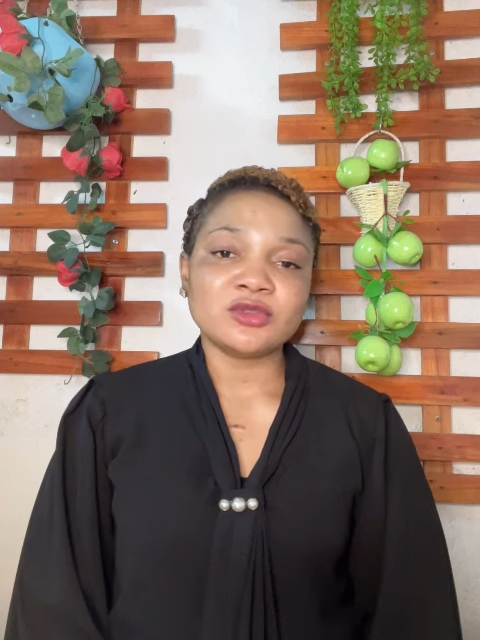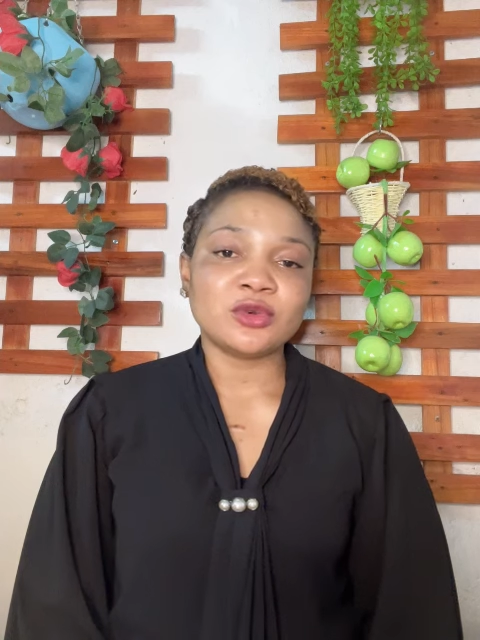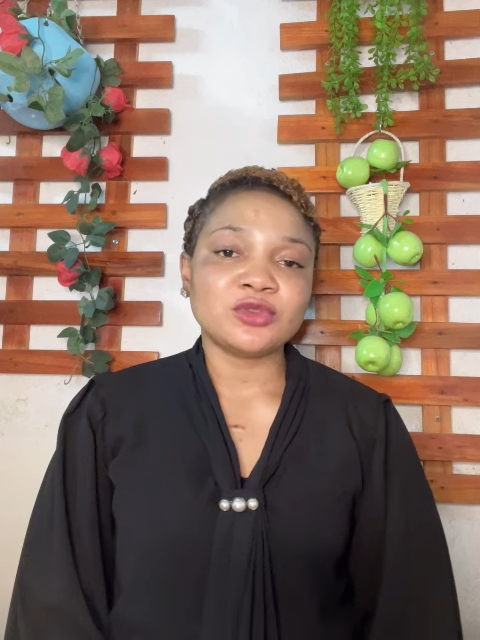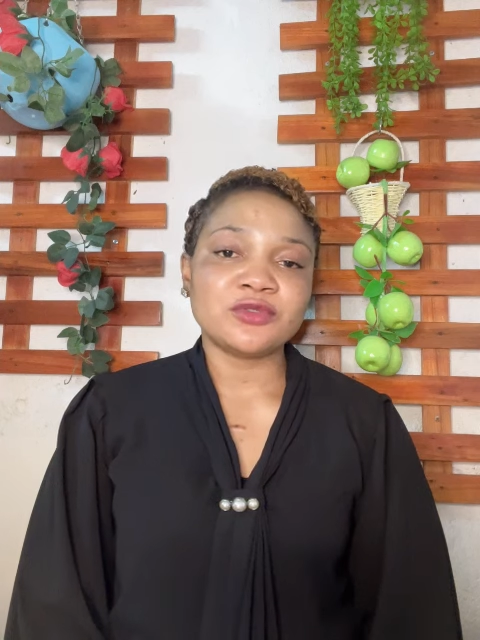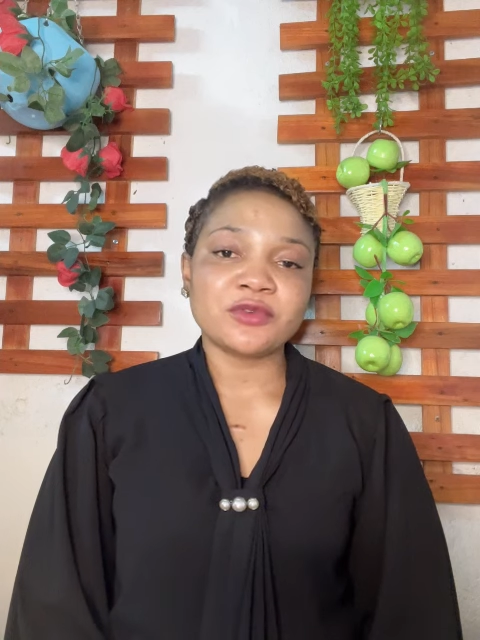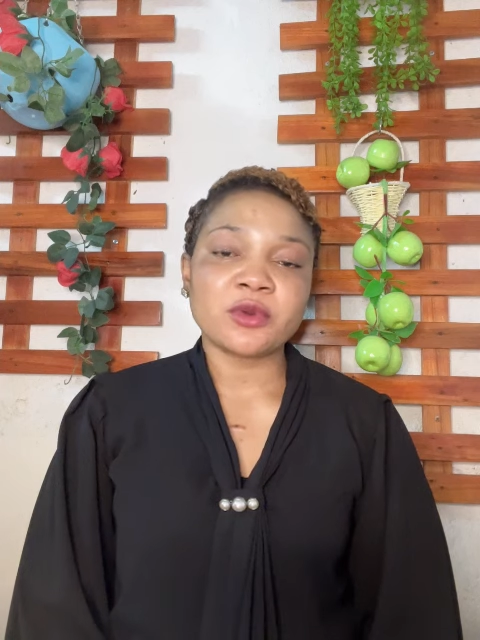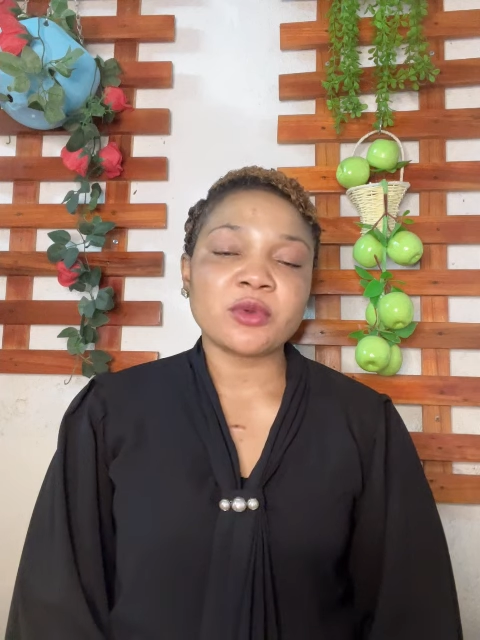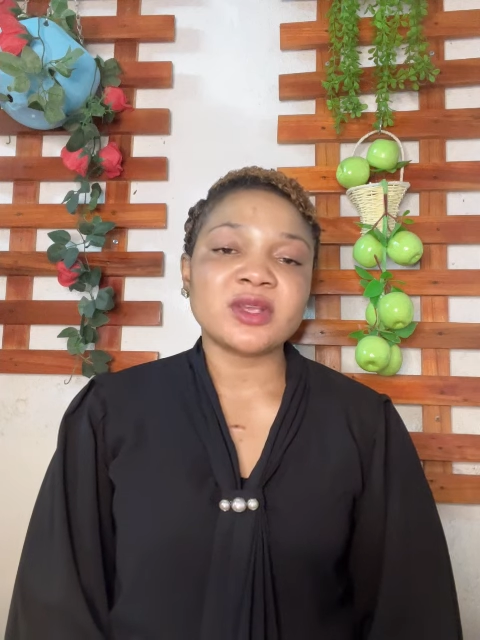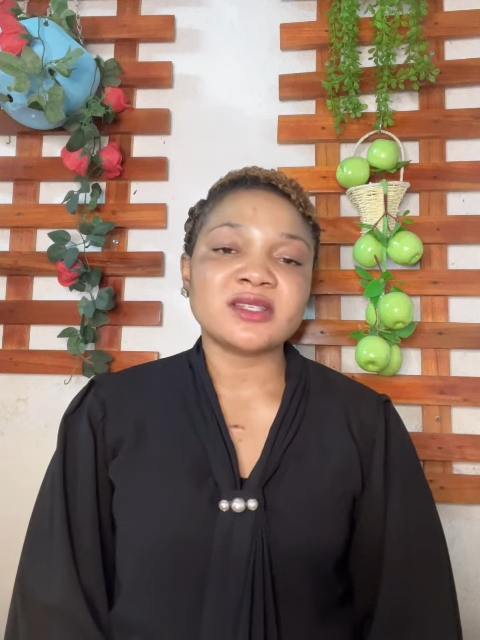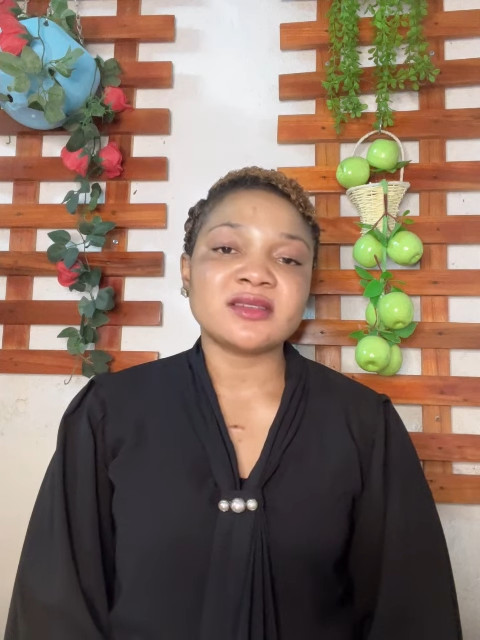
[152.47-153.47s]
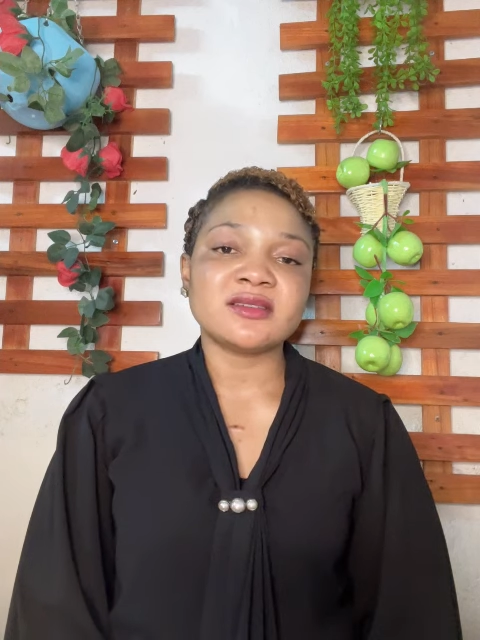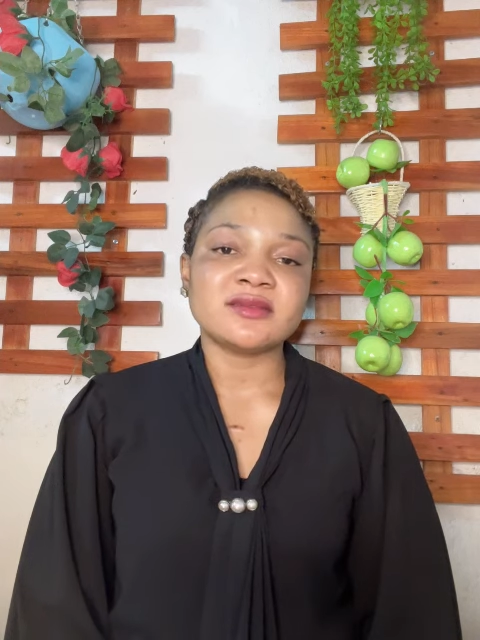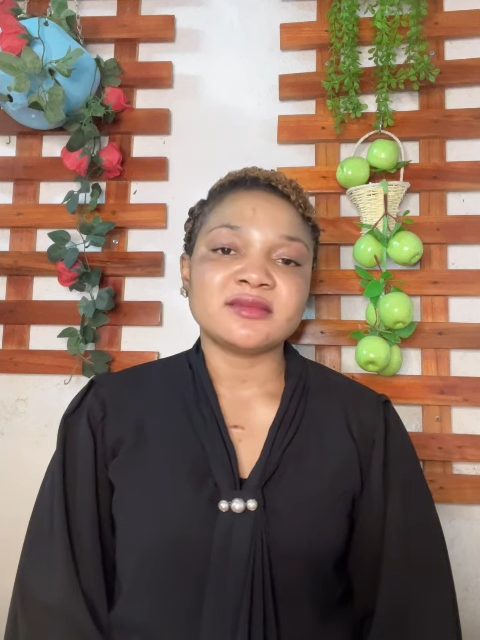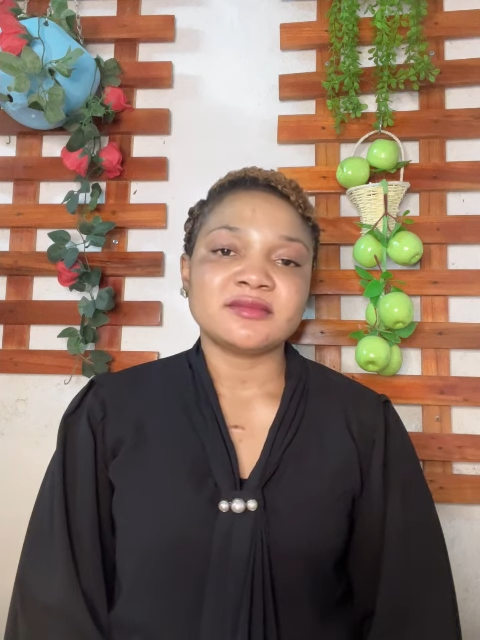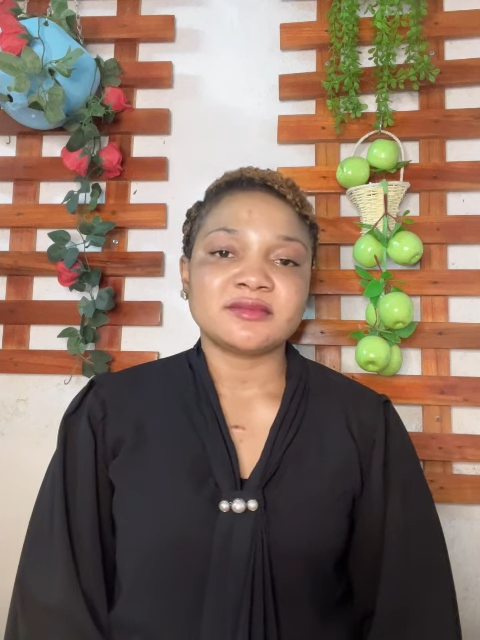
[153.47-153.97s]
told you for a reason.
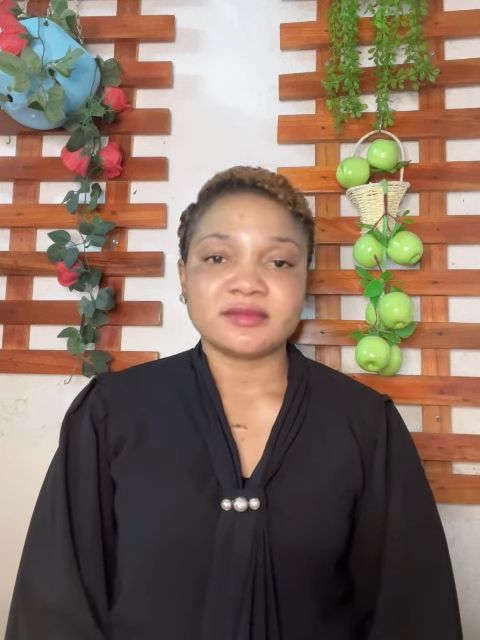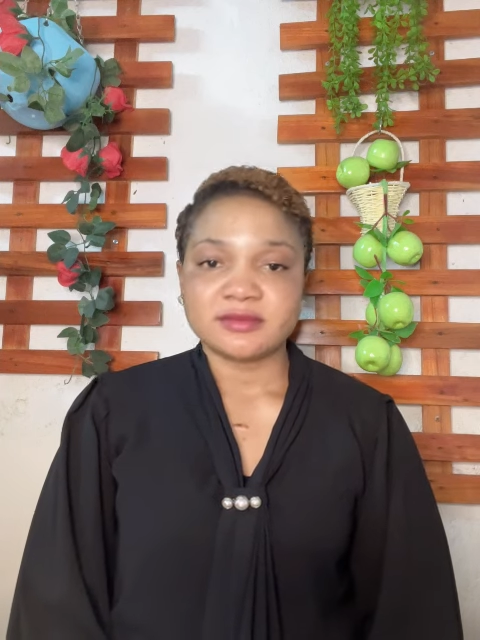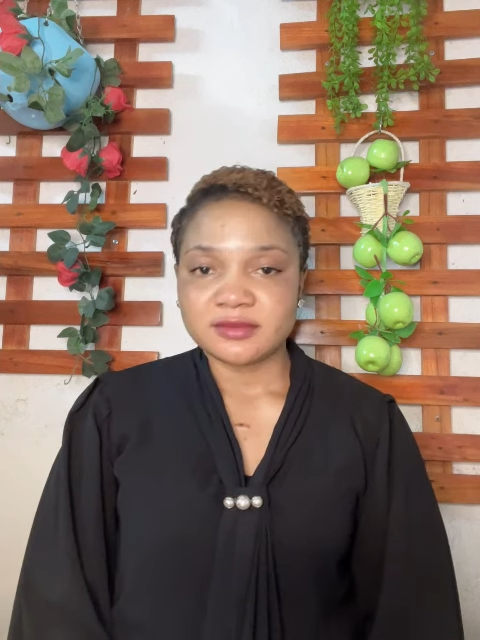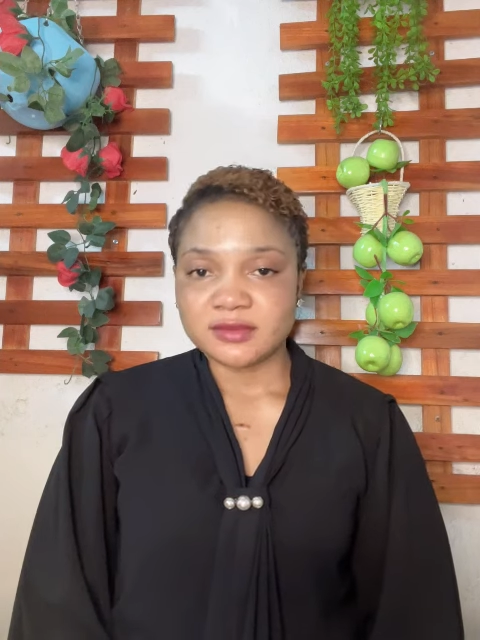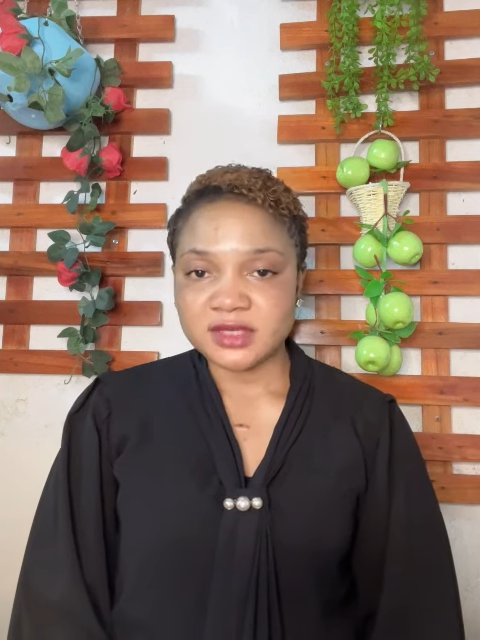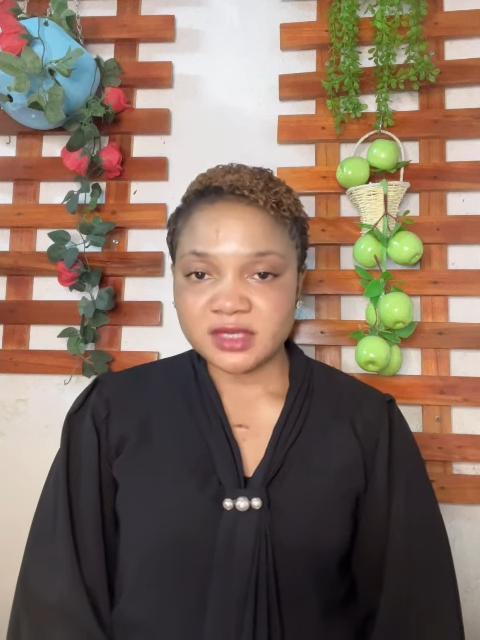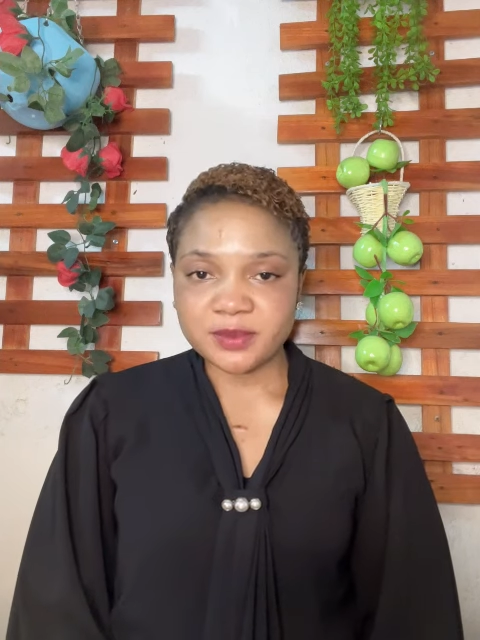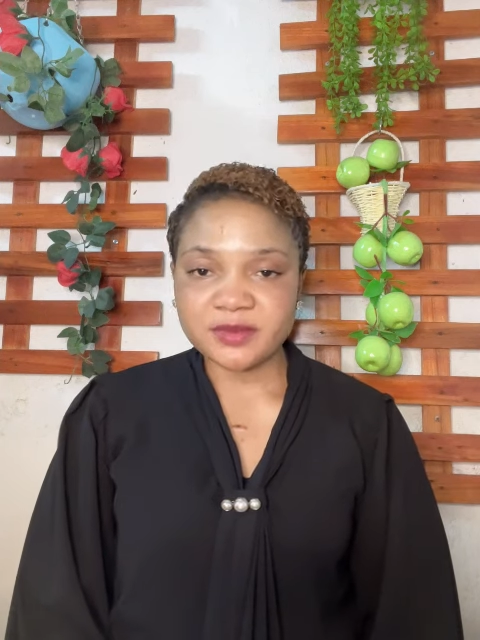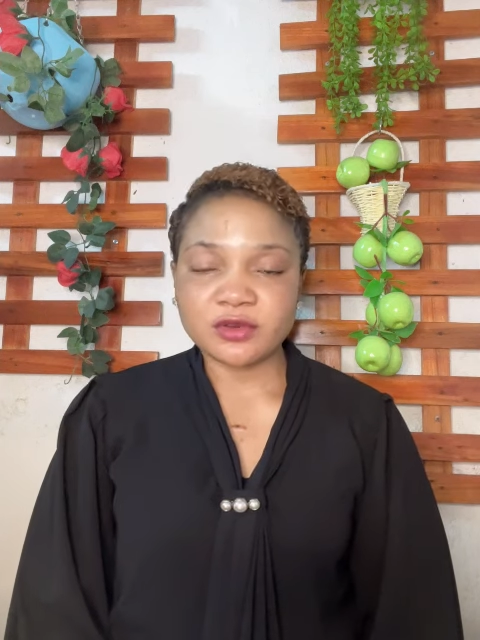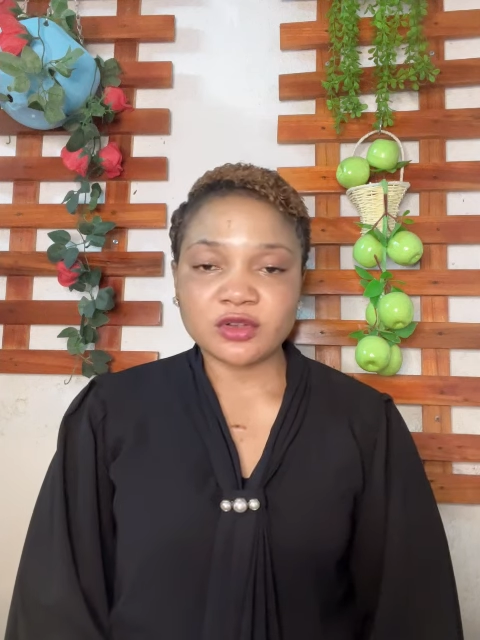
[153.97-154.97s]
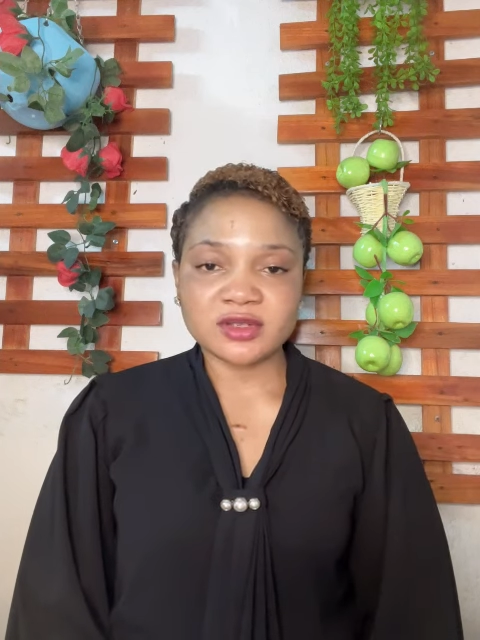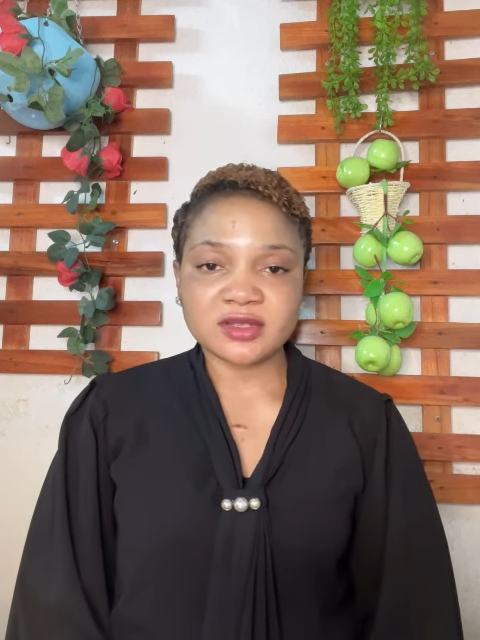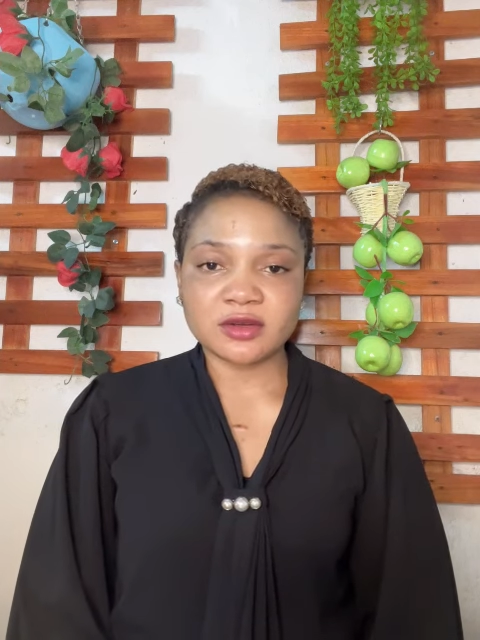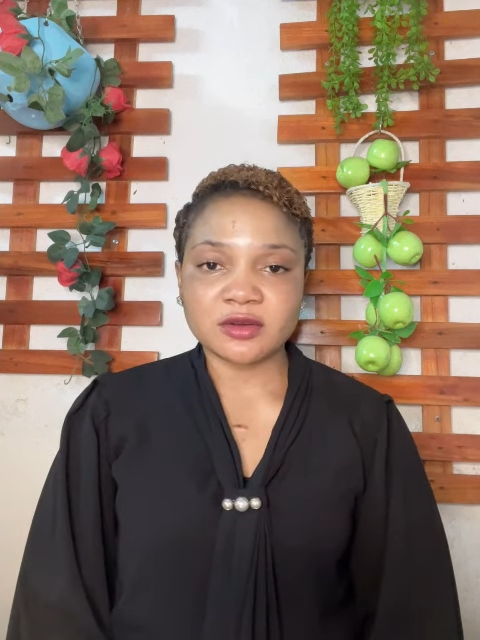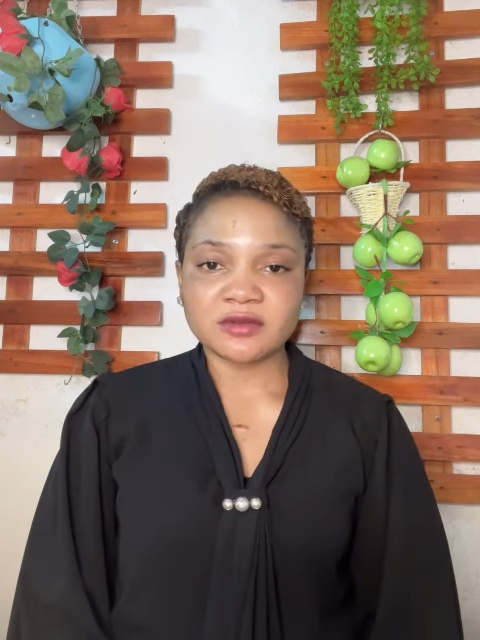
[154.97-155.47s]
Keep it for
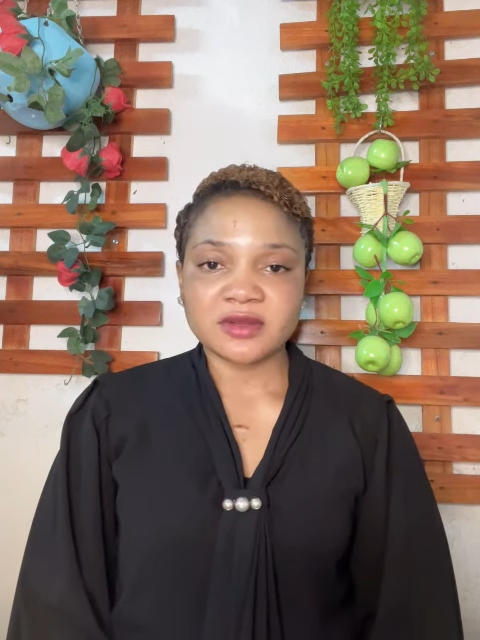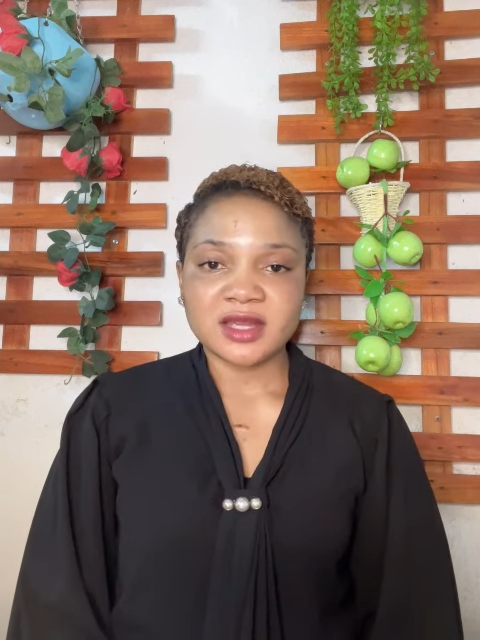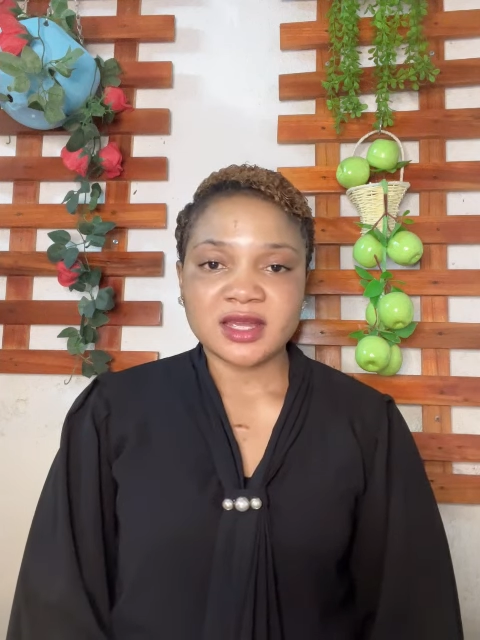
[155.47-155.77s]
yourself.